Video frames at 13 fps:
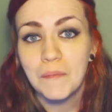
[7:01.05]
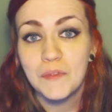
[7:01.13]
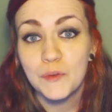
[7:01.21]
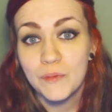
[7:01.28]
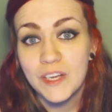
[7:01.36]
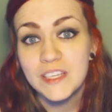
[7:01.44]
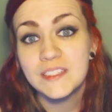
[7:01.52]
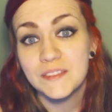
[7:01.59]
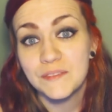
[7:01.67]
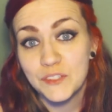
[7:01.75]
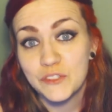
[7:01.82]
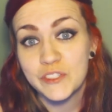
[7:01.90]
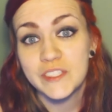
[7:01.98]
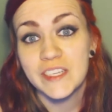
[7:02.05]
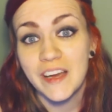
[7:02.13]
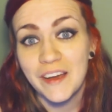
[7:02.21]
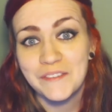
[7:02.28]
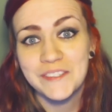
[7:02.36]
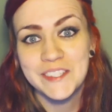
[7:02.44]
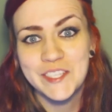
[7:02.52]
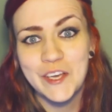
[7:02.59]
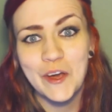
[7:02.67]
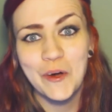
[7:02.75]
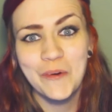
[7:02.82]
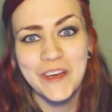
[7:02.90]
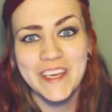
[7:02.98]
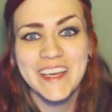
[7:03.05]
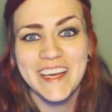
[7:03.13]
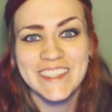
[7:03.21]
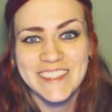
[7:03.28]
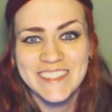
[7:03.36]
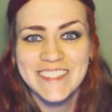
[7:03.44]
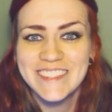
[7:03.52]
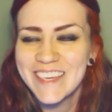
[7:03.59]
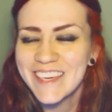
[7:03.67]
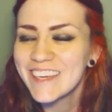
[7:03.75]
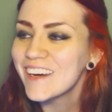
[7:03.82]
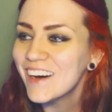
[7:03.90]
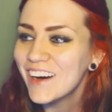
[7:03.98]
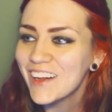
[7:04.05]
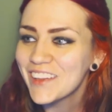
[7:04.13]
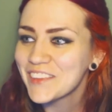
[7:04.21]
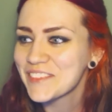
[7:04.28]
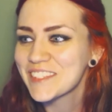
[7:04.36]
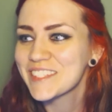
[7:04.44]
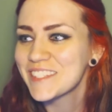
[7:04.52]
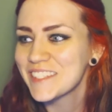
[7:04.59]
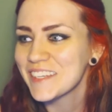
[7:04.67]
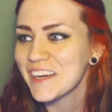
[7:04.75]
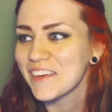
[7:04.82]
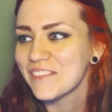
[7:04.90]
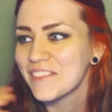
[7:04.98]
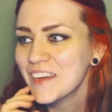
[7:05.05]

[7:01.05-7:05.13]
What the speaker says: the rest of your stuff. So we got to take all of his stuff.